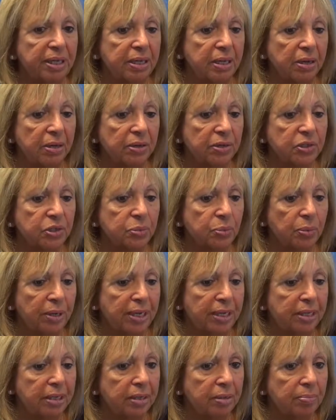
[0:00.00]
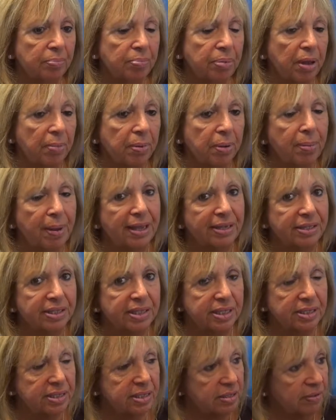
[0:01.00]
because when public
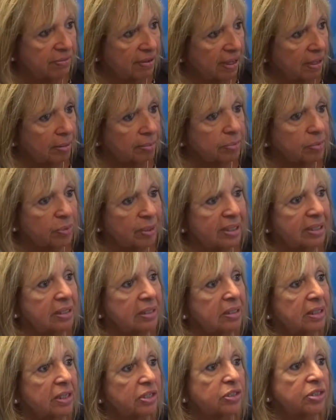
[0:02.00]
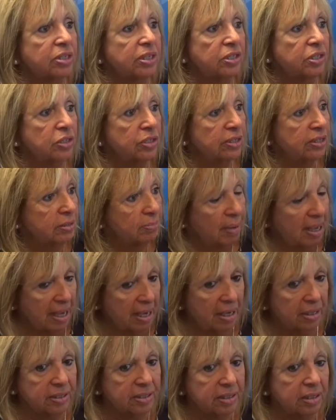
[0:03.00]
policy is developed, when legislation is
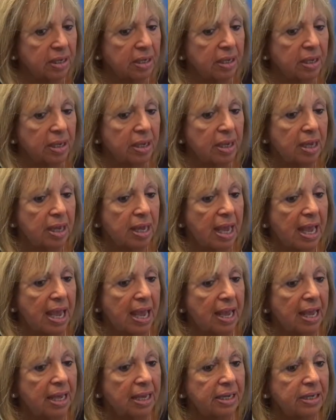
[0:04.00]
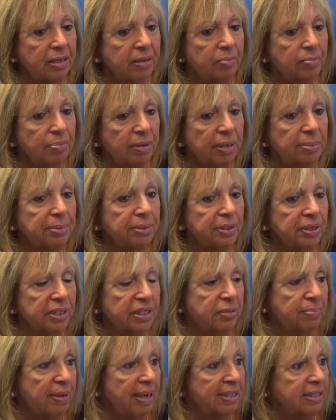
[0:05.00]
passed, and people are
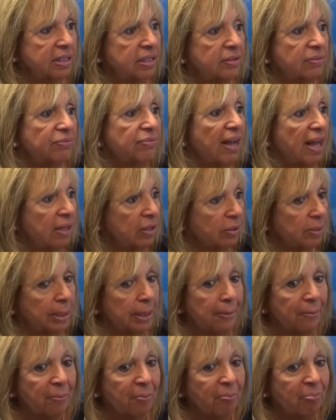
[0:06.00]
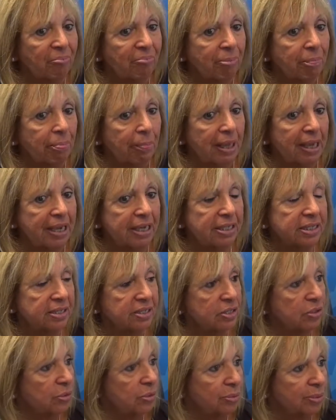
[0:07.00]
expected to follow it, it
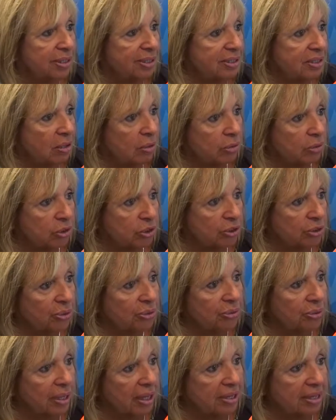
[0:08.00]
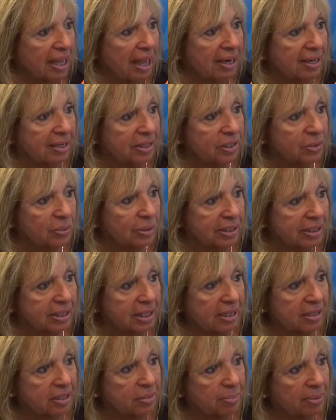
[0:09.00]
doesn't always hold true that that is what
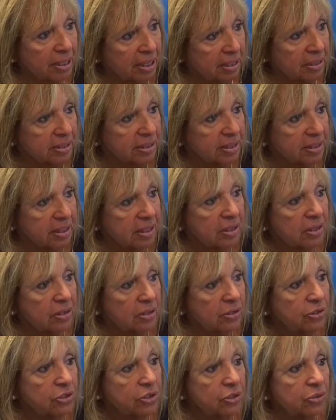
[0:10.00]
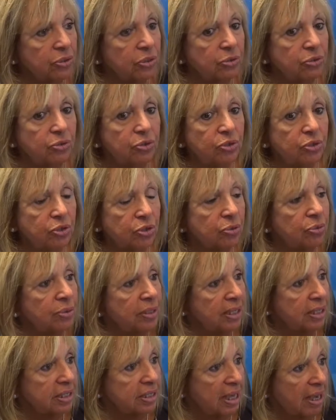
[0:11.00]
takes place. So you do
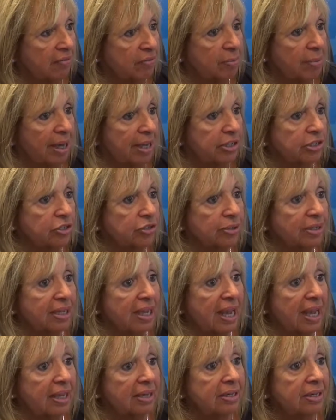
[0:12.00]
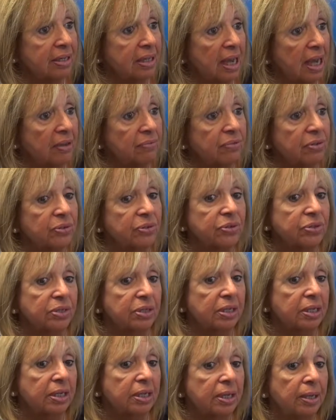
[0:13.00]
need to have a monitoring. And
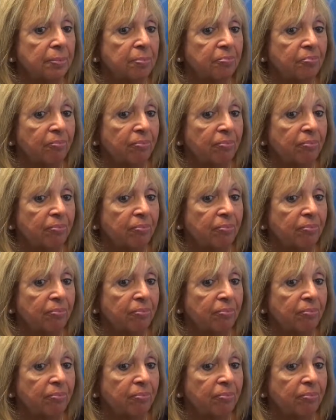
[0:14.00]
conversely,